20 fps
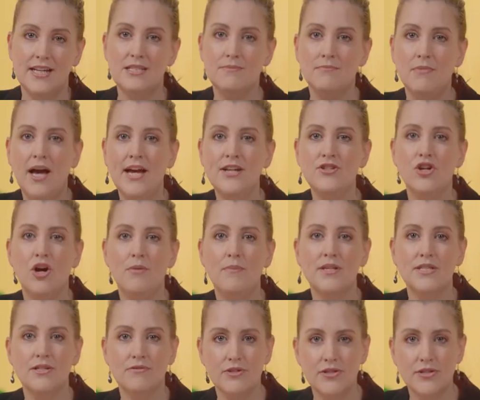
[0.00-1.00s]
It's my job
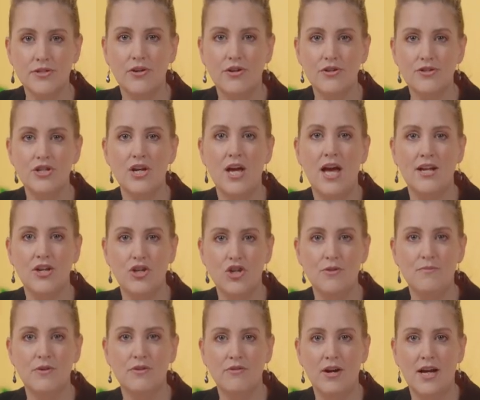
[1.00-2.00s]
as a researcher and a
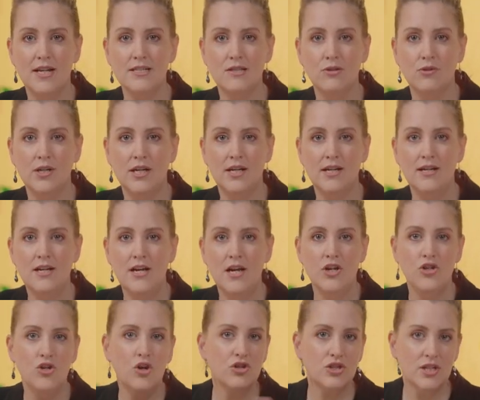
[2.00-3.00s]
human rights lawyer
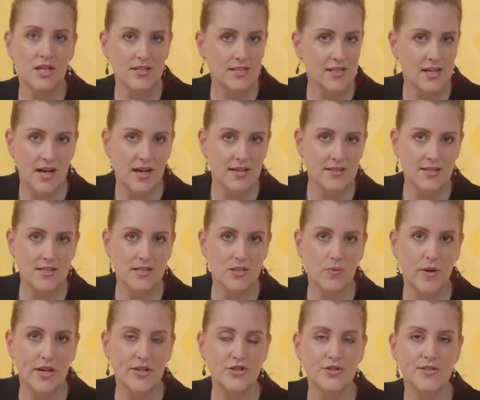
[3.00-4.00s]
not just to ask these
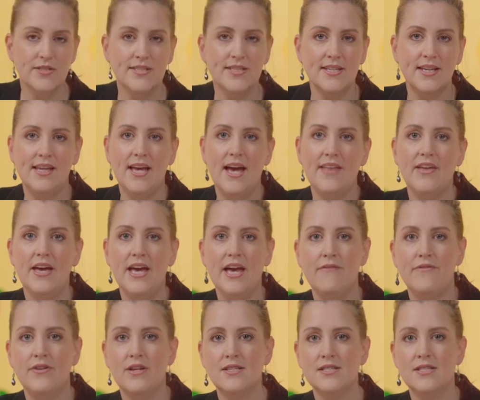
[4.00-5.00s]
questions and gather
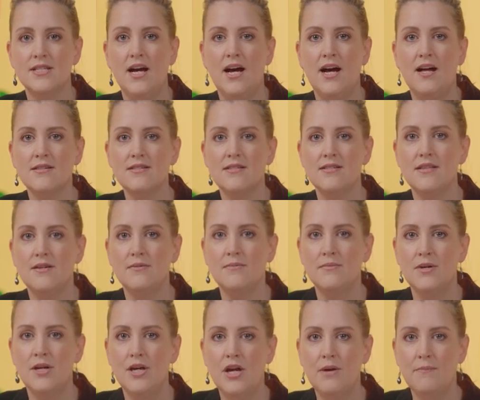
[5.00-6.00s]
evidence to answer them,
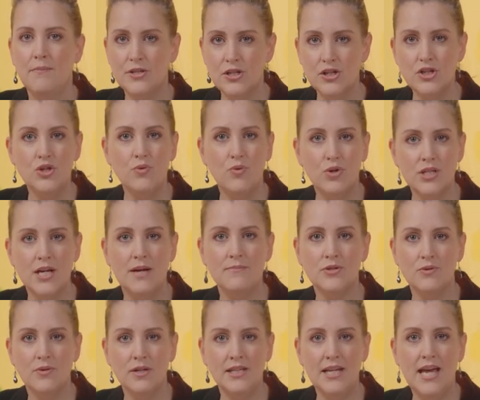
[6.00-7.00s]
but to do what I'm
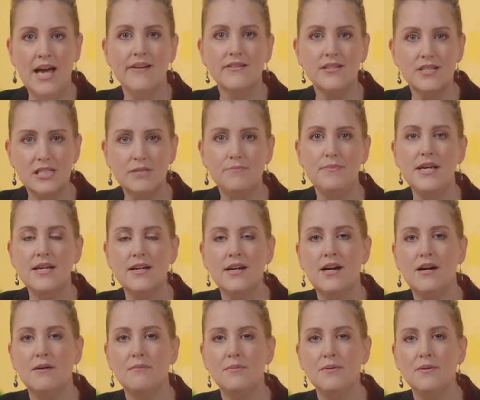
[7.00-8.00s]
doing now to speak up